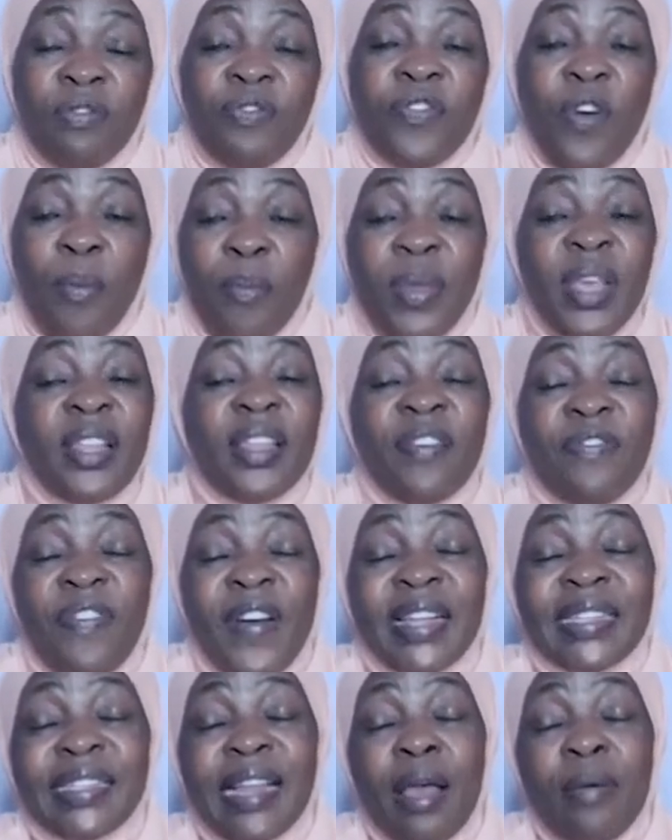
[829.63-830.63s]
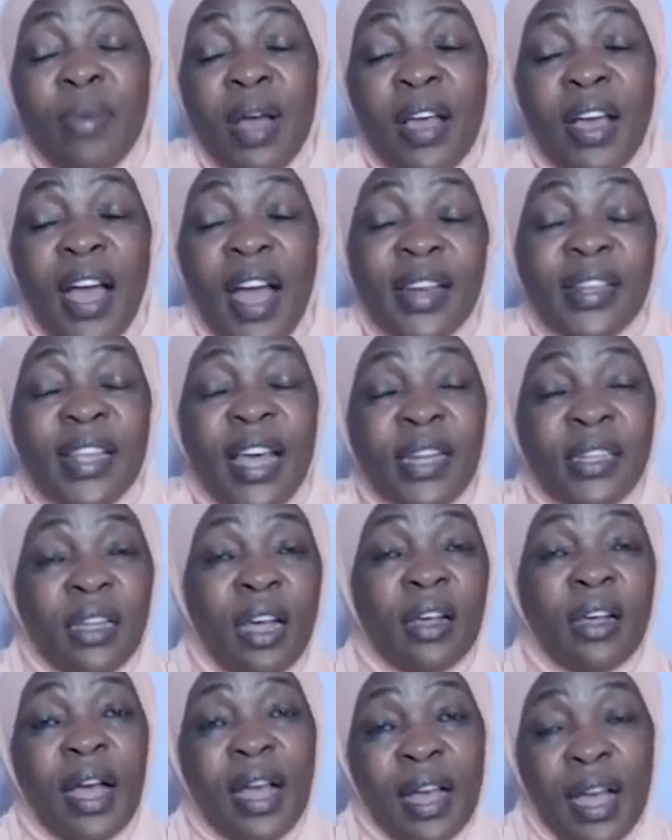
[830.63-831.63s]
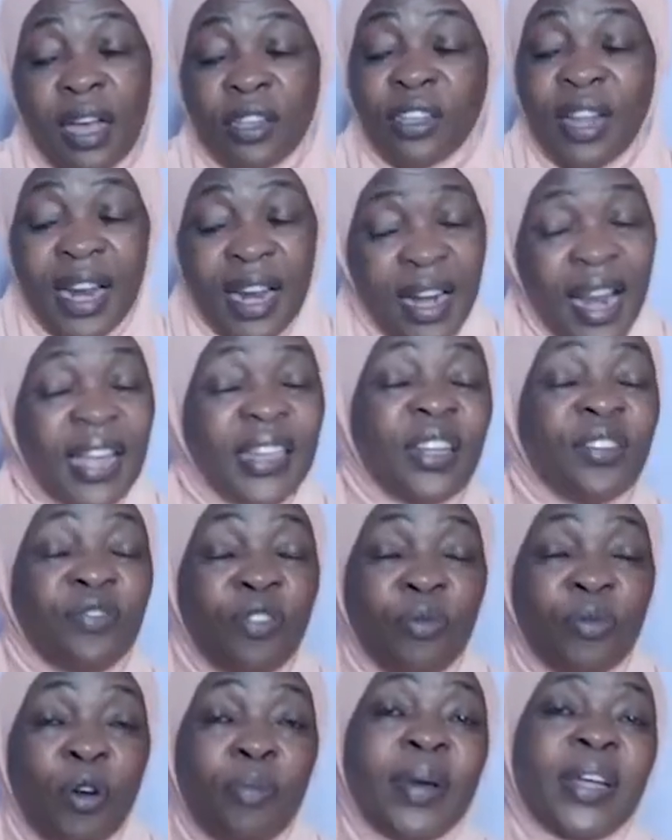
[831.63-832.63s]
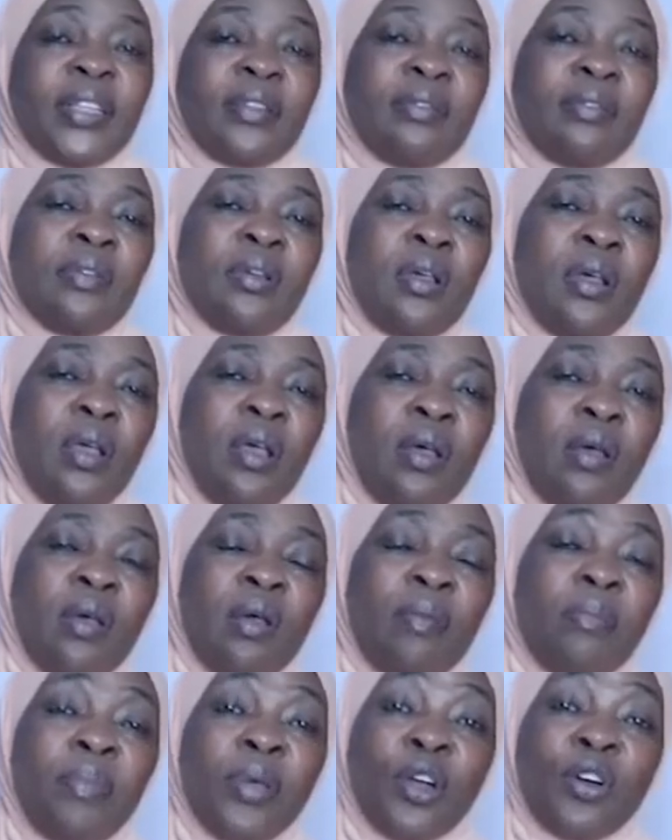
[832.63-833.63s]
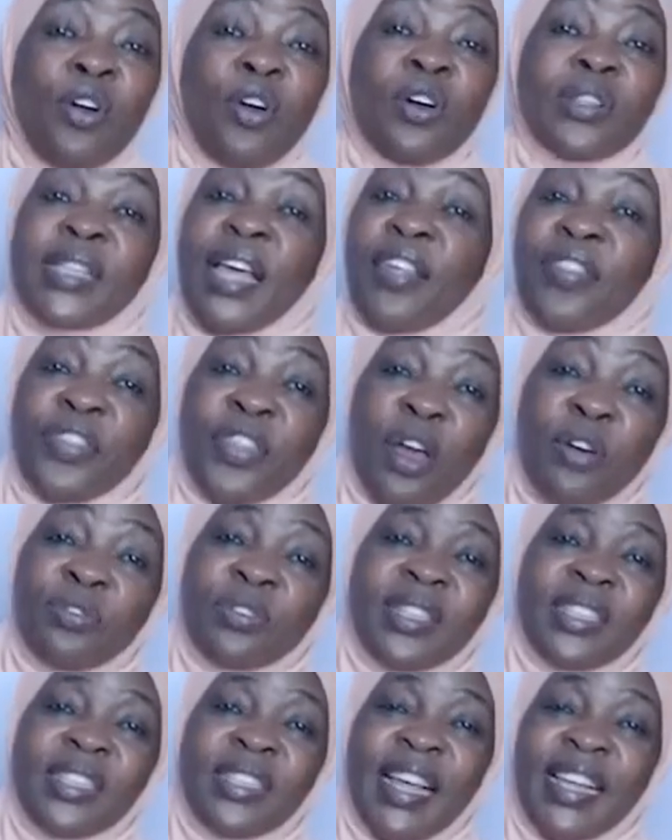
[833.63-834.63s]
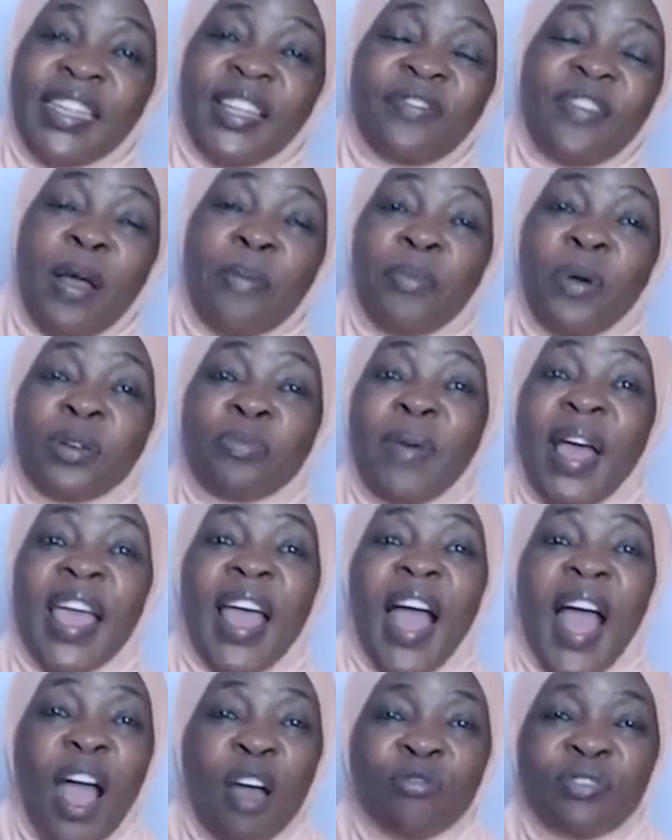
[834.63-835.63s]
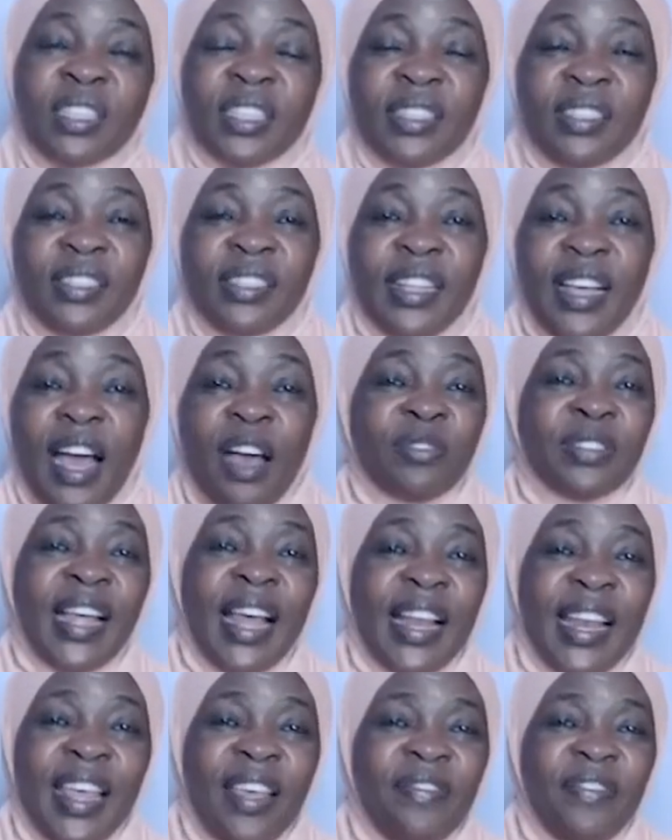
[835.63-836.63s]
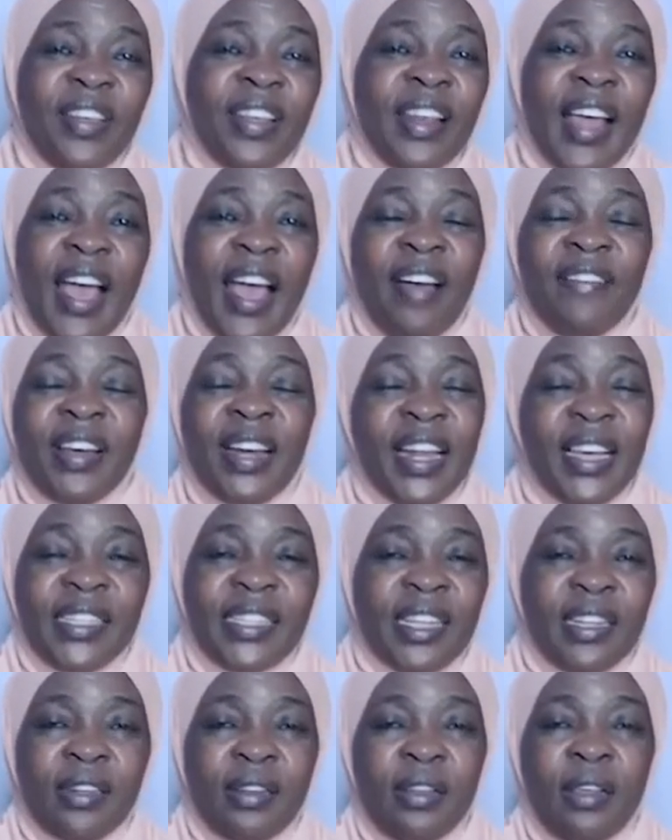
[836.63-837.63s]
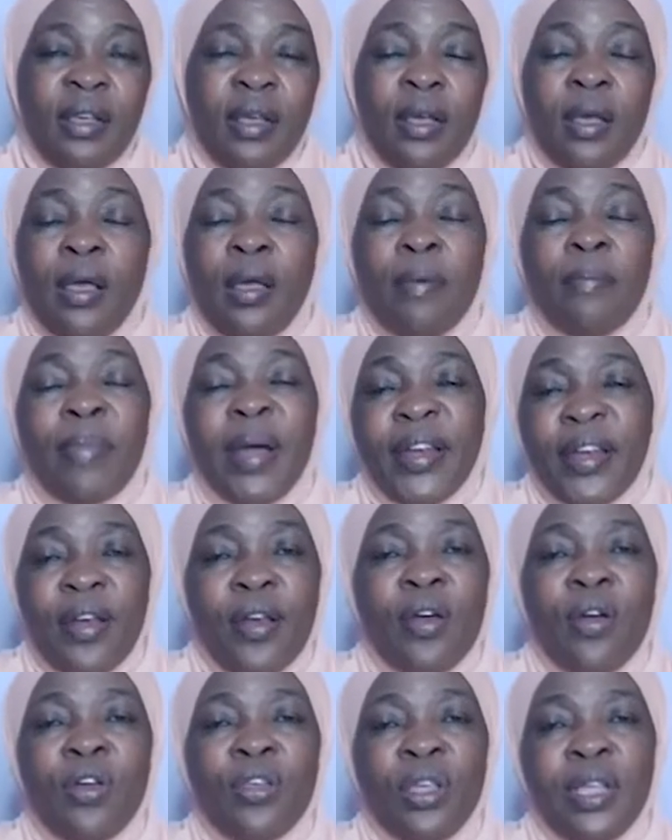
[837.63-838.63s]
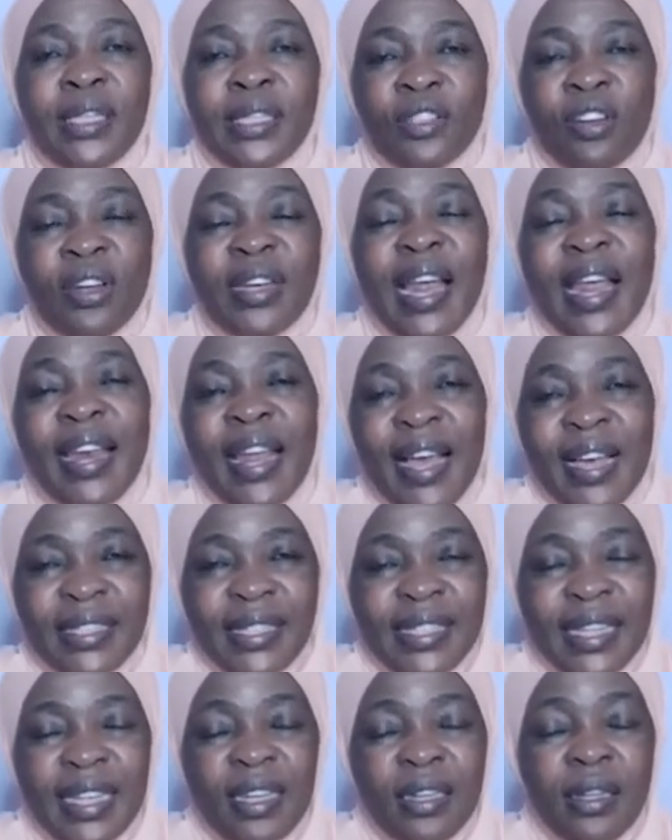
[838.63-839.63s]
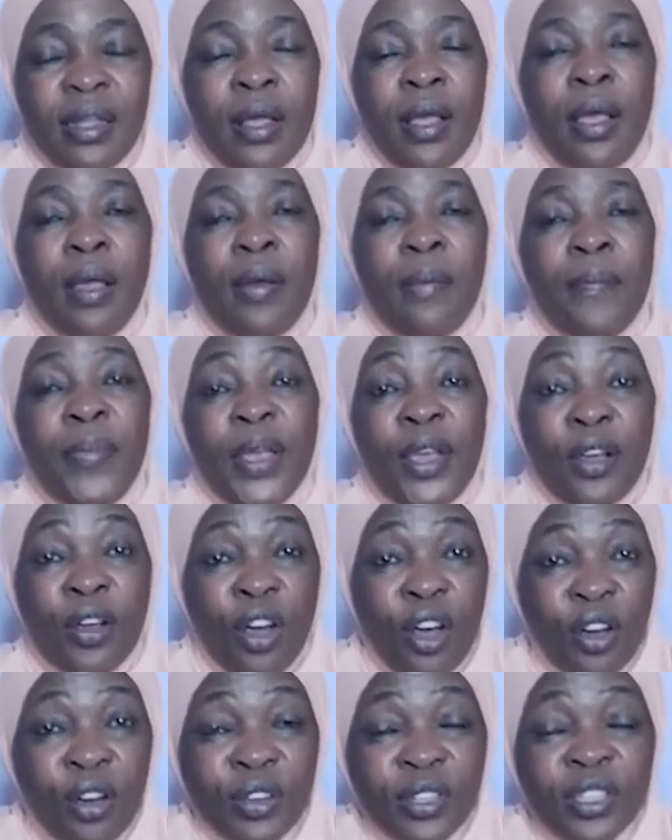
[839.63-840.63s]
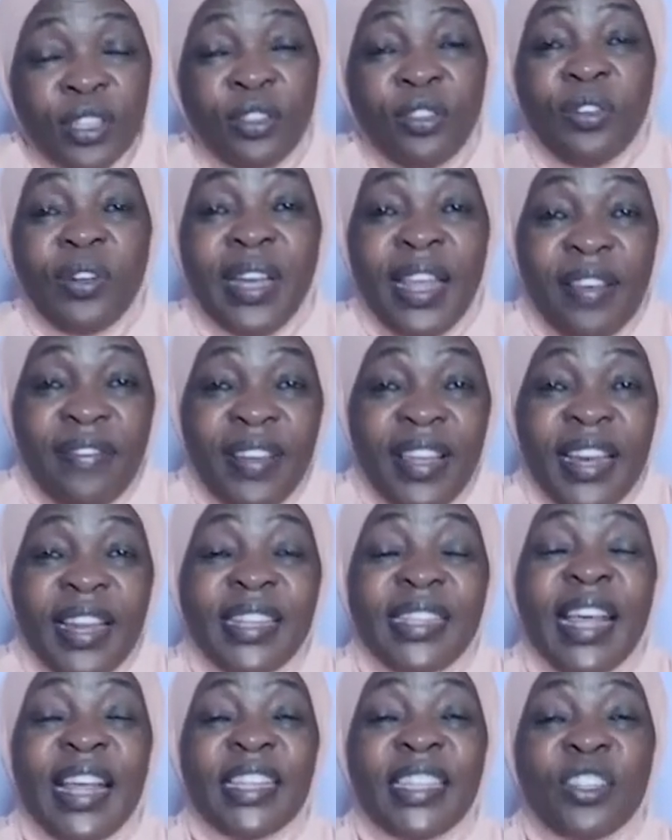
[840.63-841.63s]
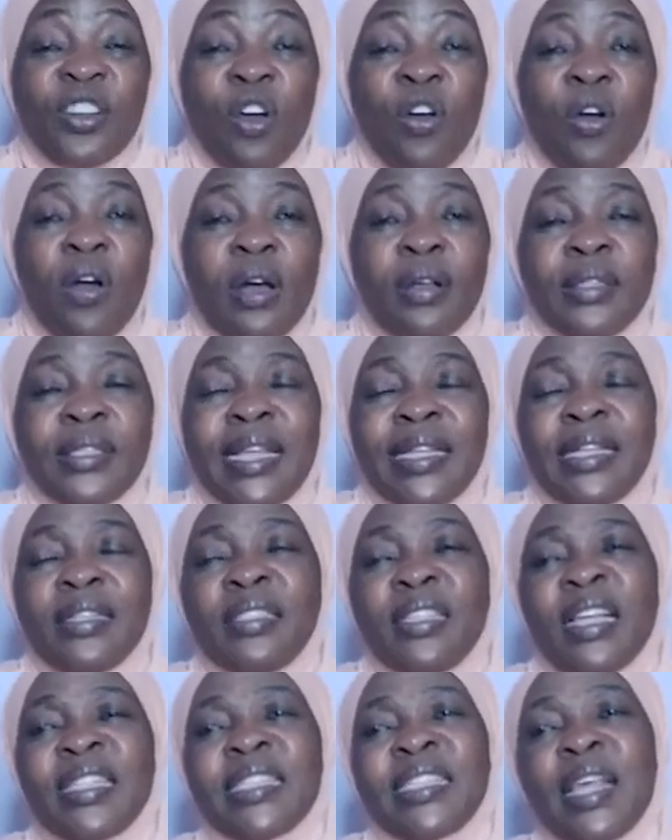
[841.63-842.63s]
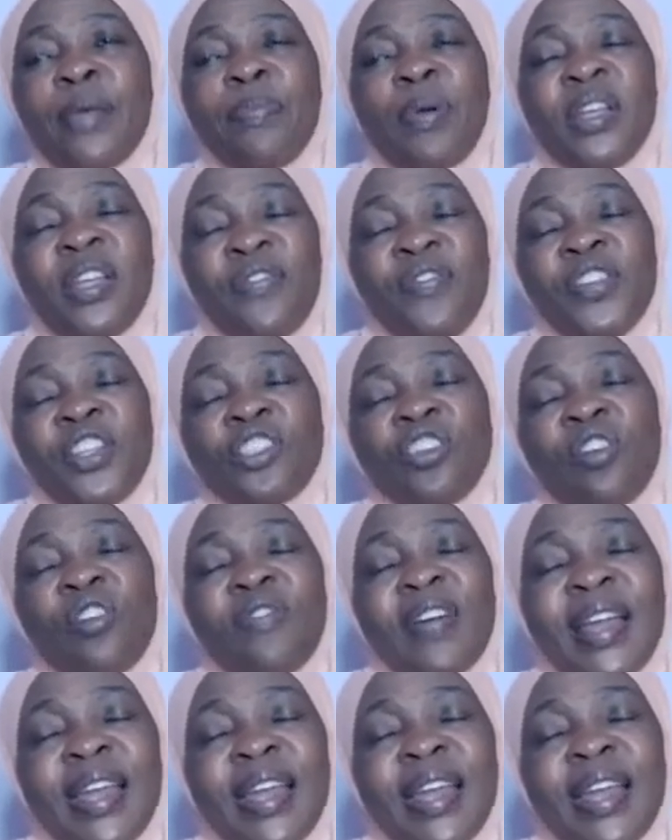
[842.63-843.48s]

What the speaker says: for me, the first time I had that, I actually learned it from Robert. Because I thought that if I bought my house, the house I live in, I have an asset. But no, it's not an asset, because you live in it, there's no, the simple definition of